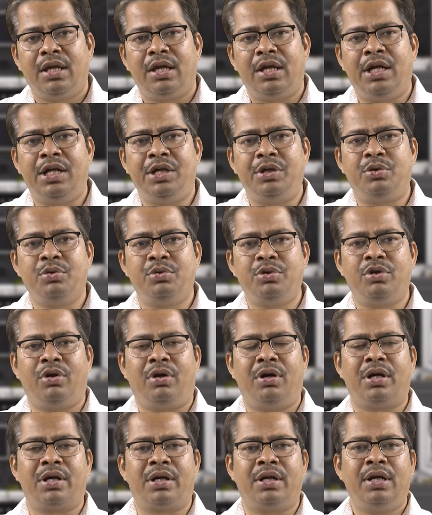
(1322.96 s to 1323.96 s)
into
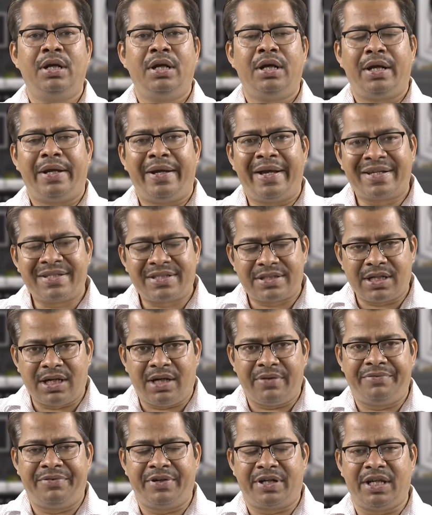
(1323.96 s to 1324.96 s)
your
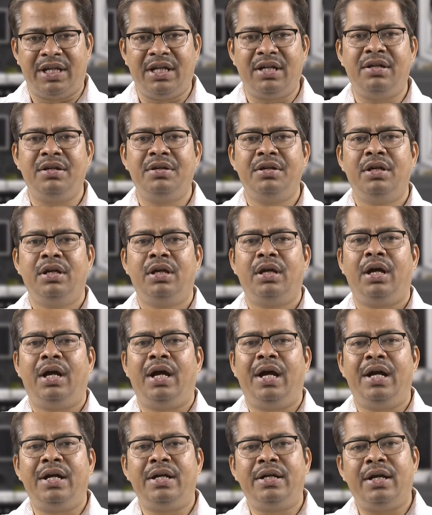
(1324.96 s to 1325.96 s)
extra fatigue
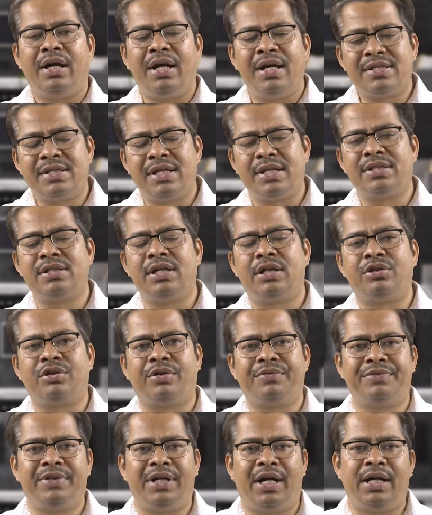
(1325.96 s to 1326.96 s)
and as a result
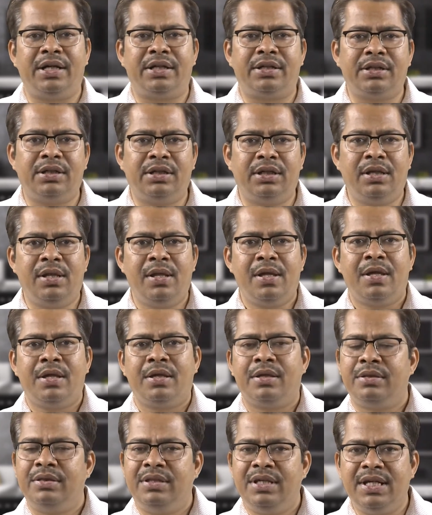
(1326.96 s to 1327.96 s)
of that uh,
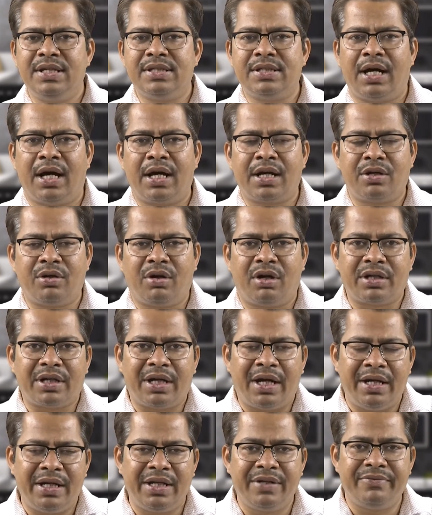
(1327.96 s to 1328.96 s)
these are not
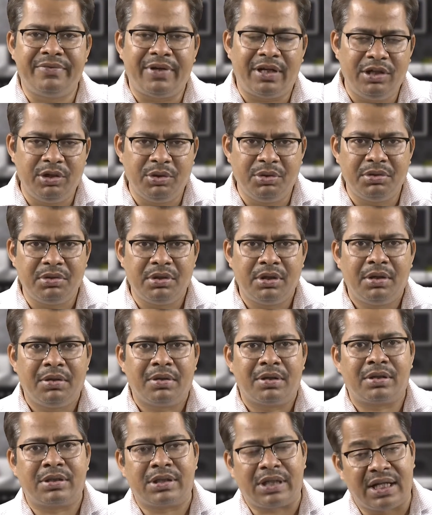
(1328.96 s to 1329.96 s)
adding value
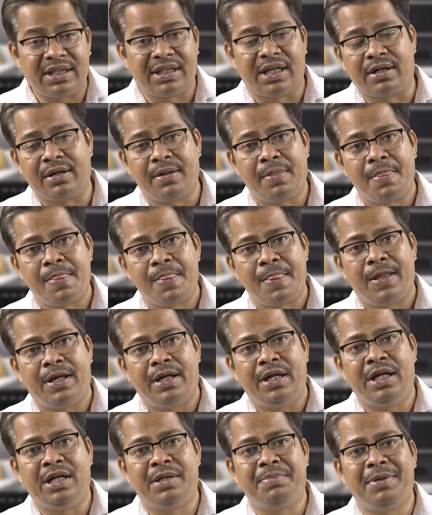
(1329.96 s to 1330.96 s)
rather
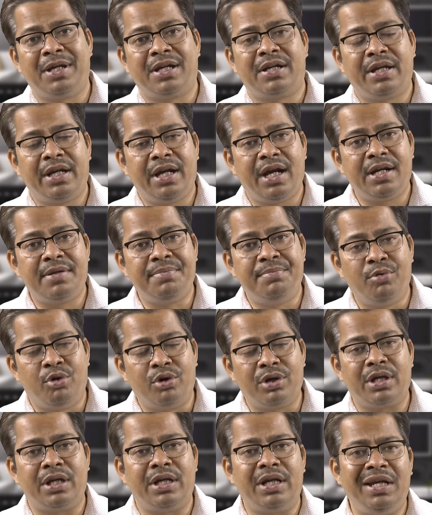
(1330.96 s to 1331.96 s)
it may create
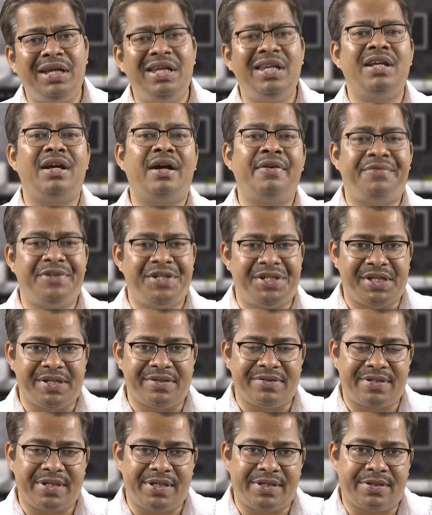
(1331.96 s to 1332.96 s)
more
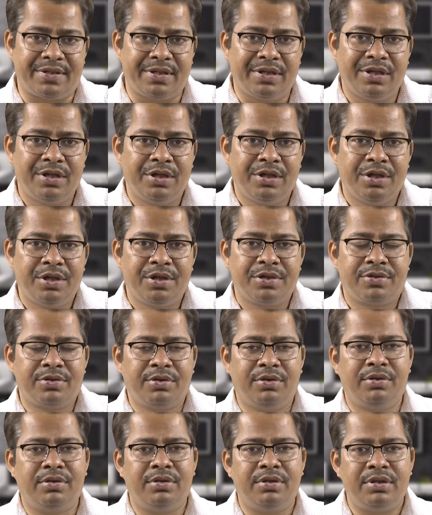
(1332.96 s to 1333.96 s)
inefficiencies.
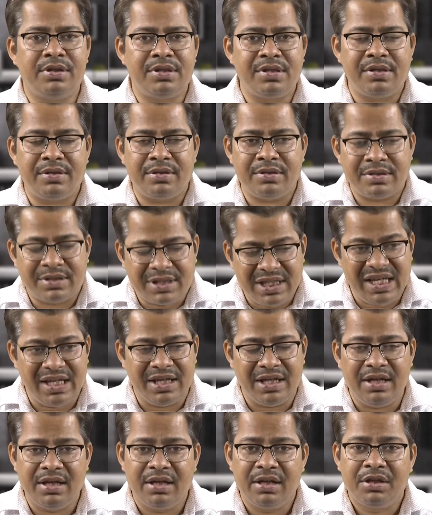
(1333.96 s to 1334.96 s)
So,
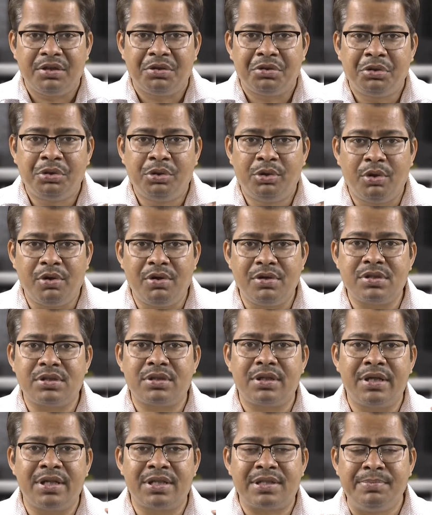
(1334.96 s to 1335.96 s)
see those
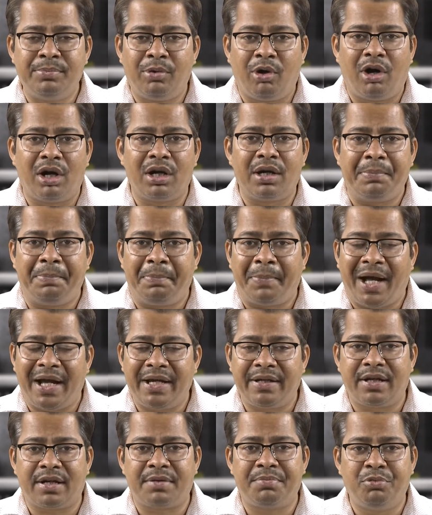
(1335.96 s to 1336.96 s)
small
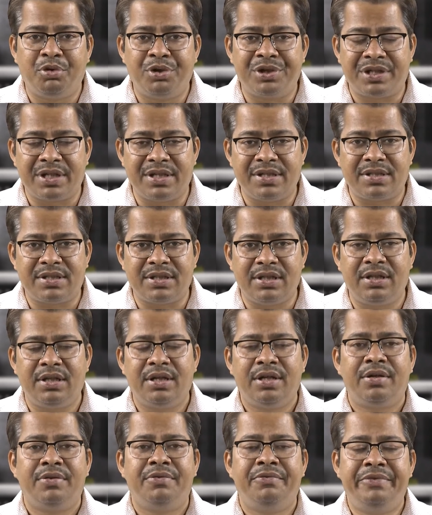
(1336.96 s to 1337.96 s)
minor motions uh,
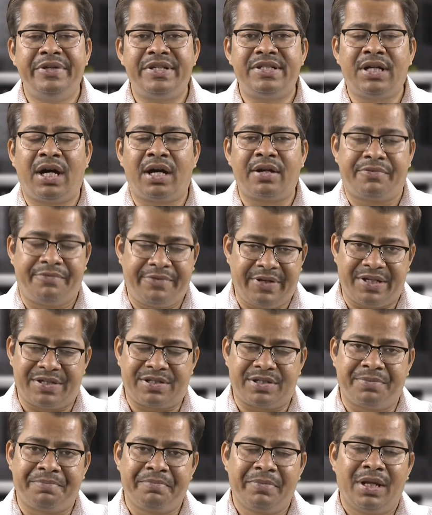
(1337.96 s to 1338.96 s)
which are
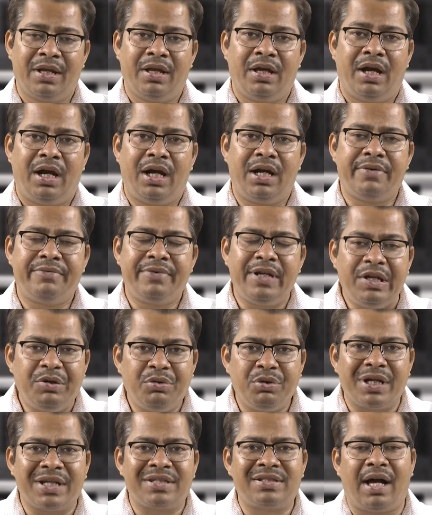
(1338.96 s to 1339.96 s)
waste and a very
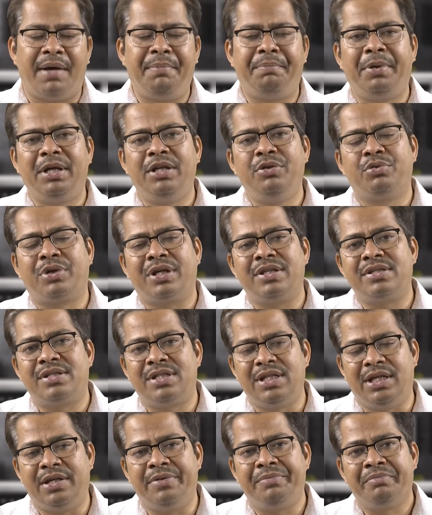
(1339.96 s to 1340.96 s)
good example you can
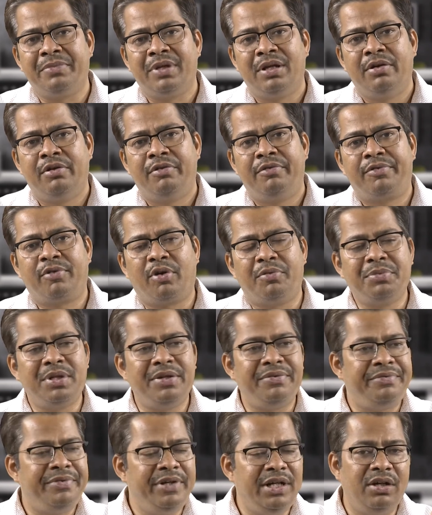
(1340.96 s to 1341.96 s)
see from the
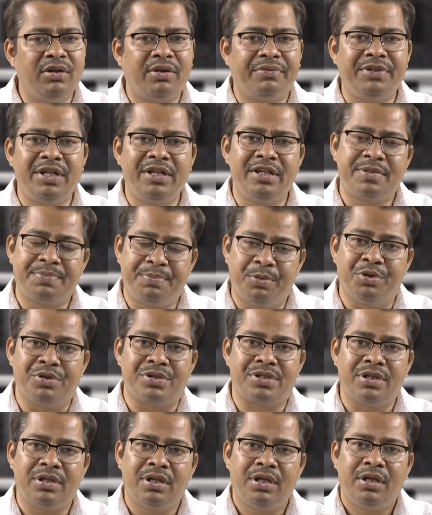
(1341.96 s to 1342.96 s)
field of the
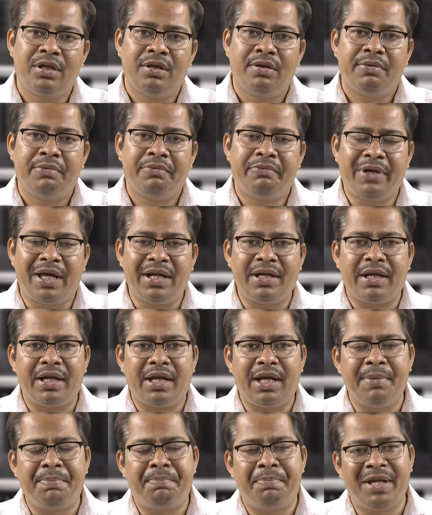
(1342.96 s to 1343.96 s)
sports when
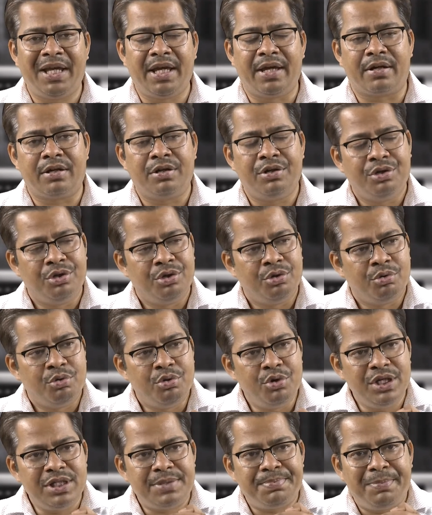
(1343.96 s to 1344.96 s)
a player
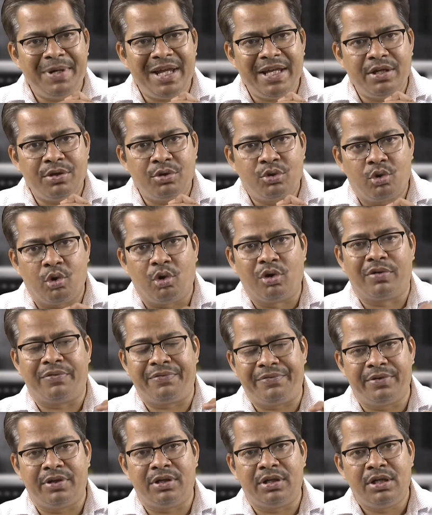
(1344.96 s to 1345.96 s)
who is playing
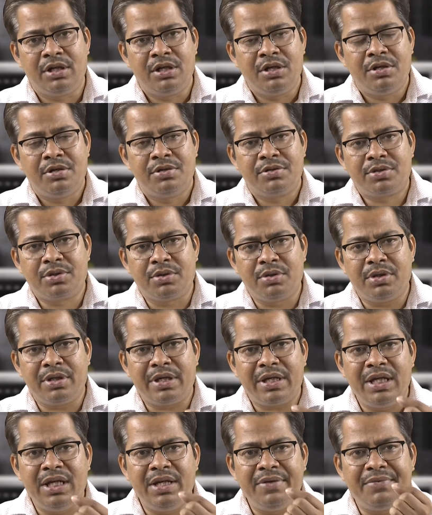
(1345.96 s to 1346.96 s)
golf. Uh, so,
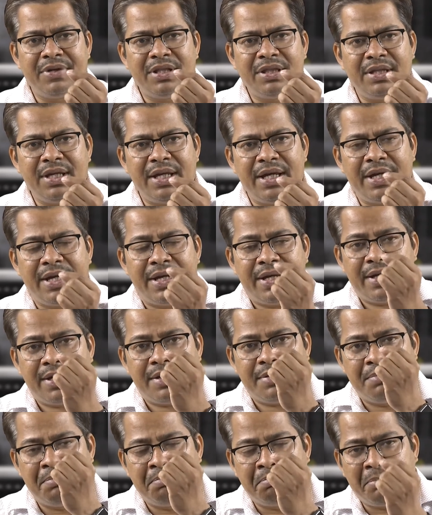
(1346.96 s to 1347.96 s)
even the
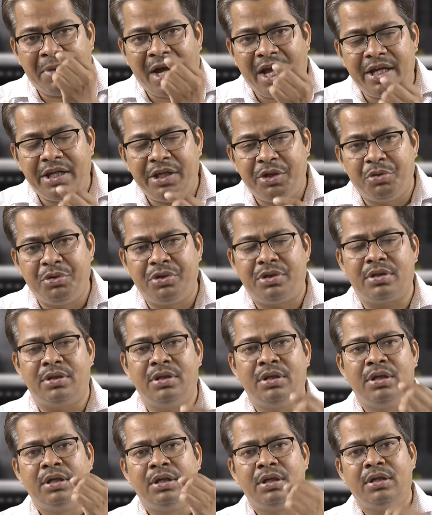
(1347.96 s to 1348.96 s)
minute
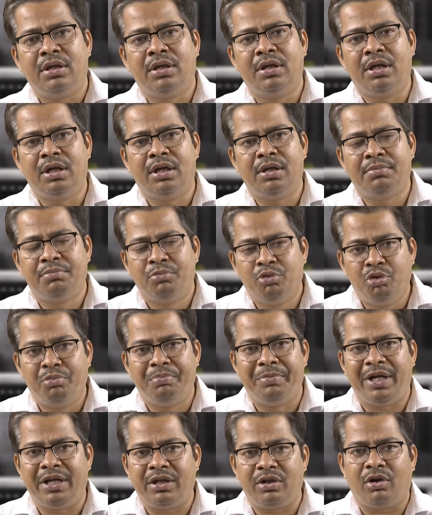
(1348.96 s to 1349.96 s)
uh,
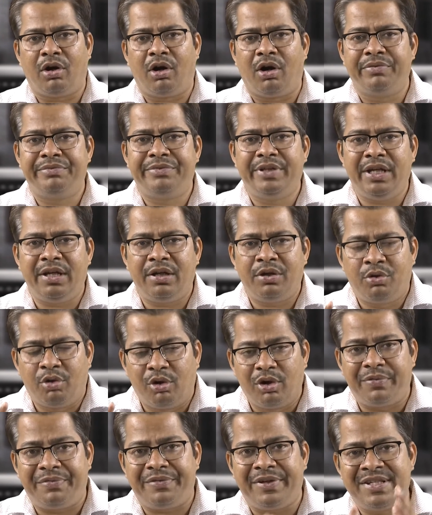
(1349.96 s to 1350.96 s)
movement of the
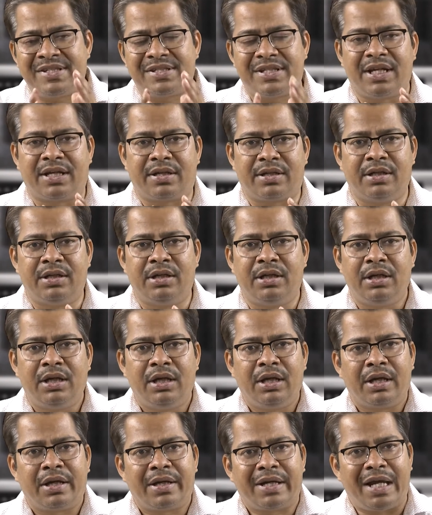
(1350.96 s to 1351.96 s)
golf stick uh,
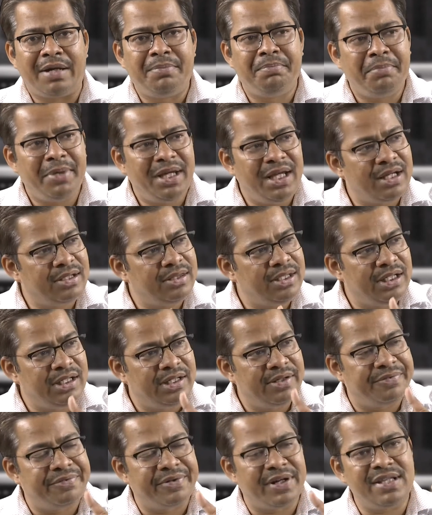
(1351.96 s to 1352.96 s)
can make the
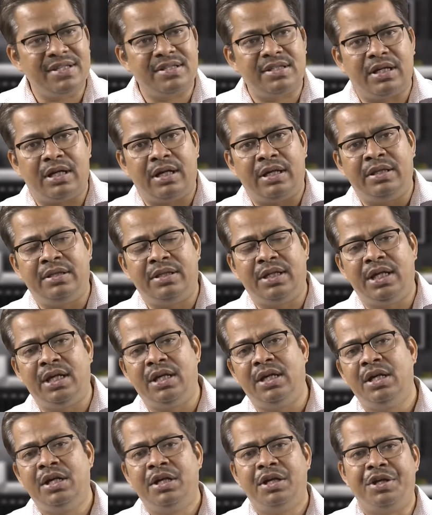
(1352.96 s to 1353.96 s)
difference in
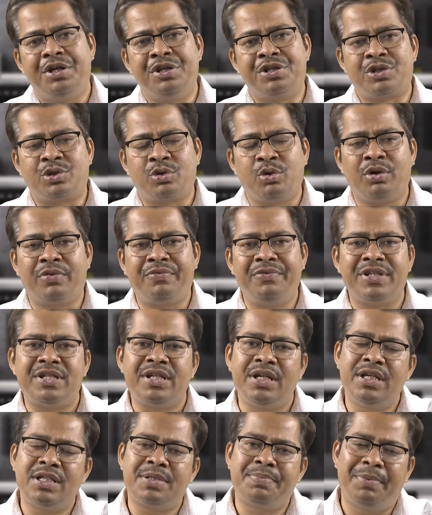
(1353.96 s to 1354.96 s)
the stroke which
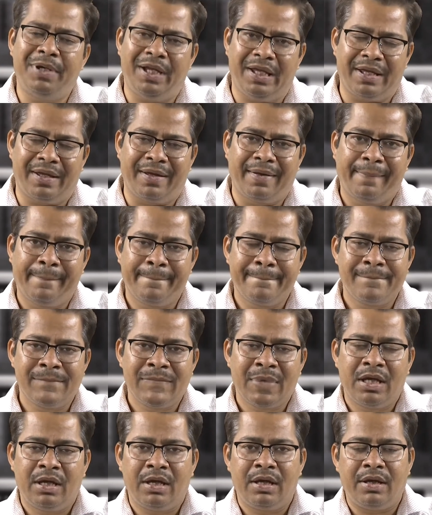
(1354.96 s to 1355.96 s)
he is playing.
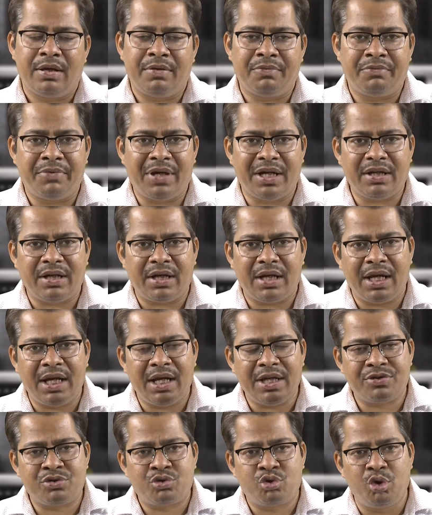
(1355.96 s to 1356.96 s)
When
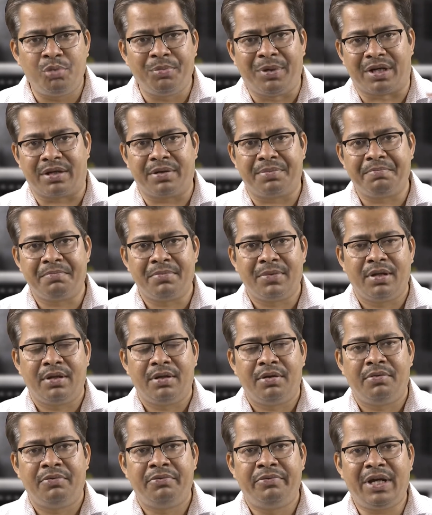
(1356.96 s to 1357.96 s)
a swimmer
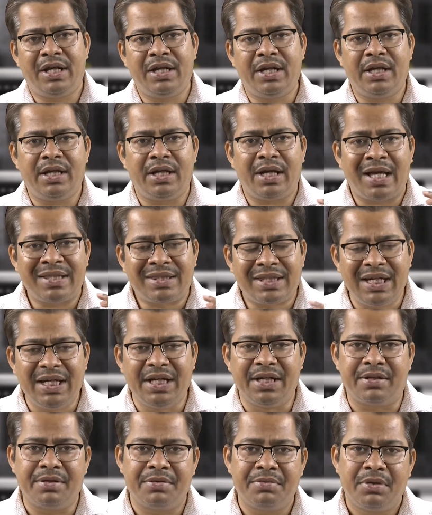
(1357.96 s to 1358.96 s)
when a athlete